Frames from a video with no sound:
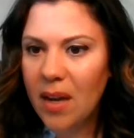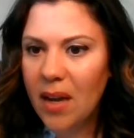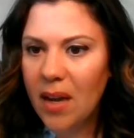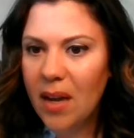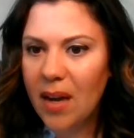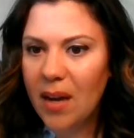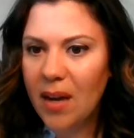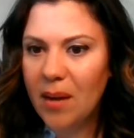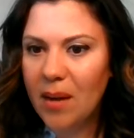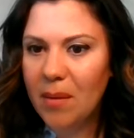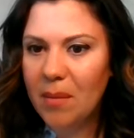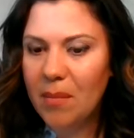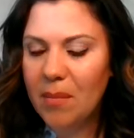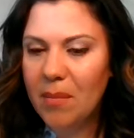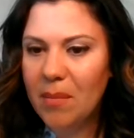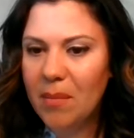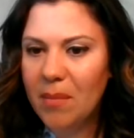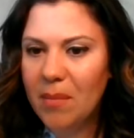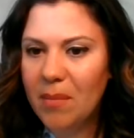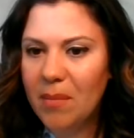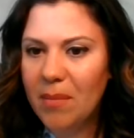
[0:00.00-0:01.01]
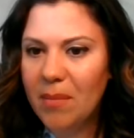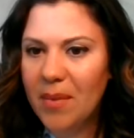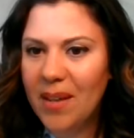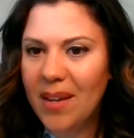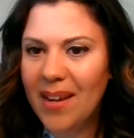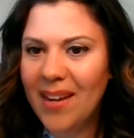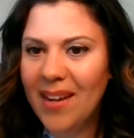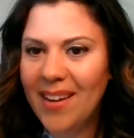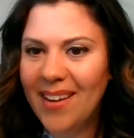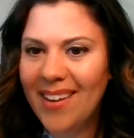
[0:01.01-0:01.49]
I
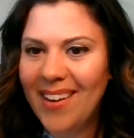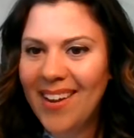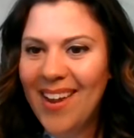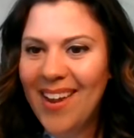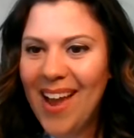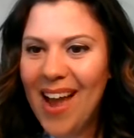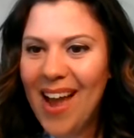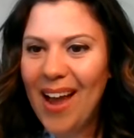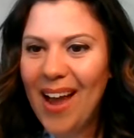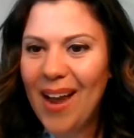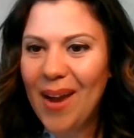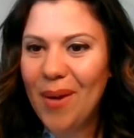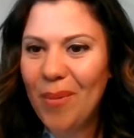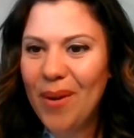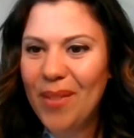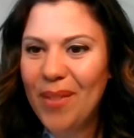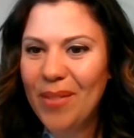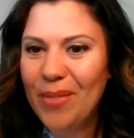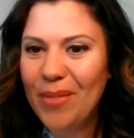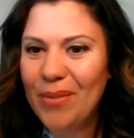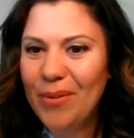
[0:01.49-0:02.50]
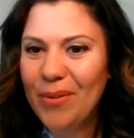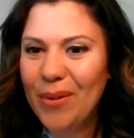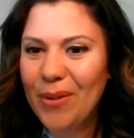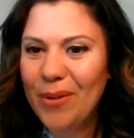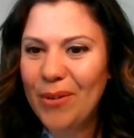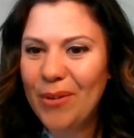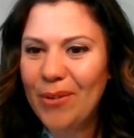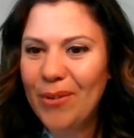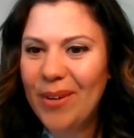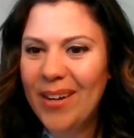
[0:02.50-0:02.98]
went
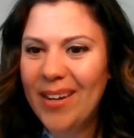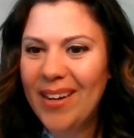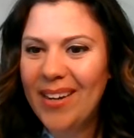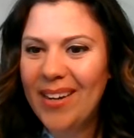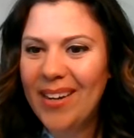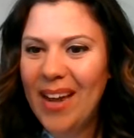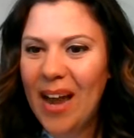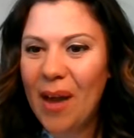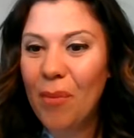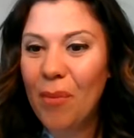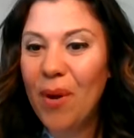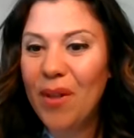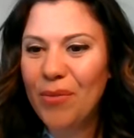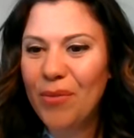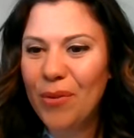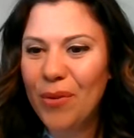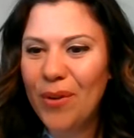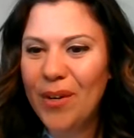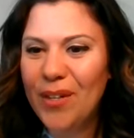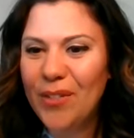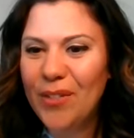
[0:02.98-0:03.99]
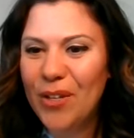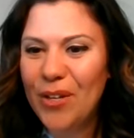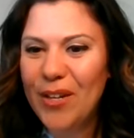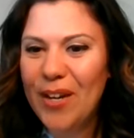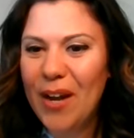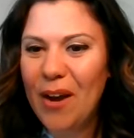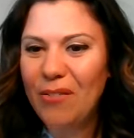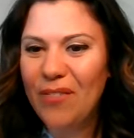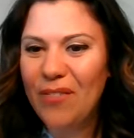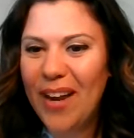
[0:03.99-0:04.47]
through it and turned
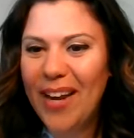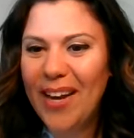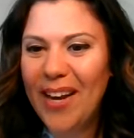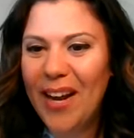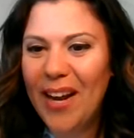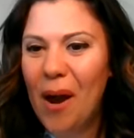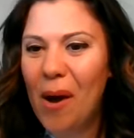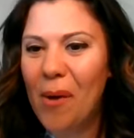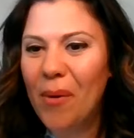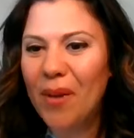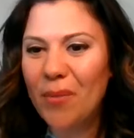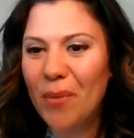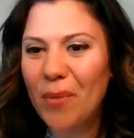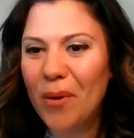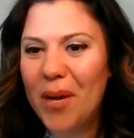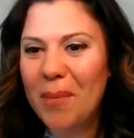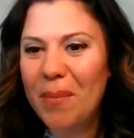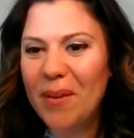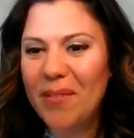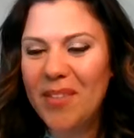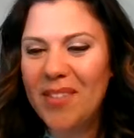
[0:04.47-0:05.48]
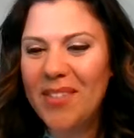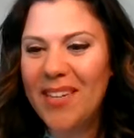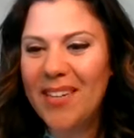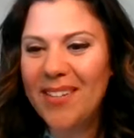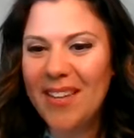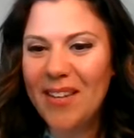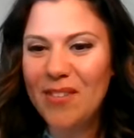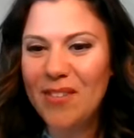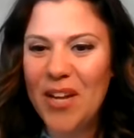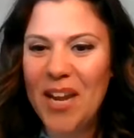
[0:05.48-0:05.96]
out fine. I always worry about the
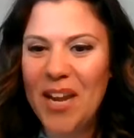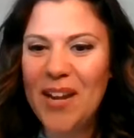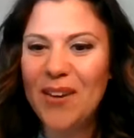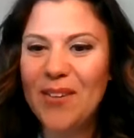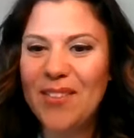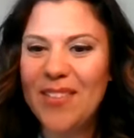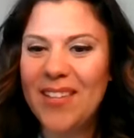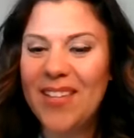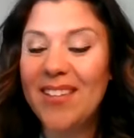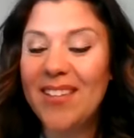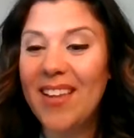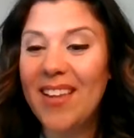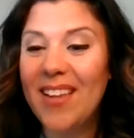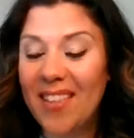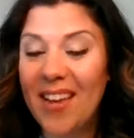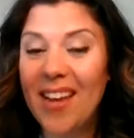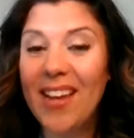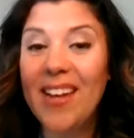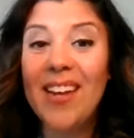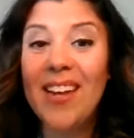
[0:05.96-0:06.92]
dance educators that say that.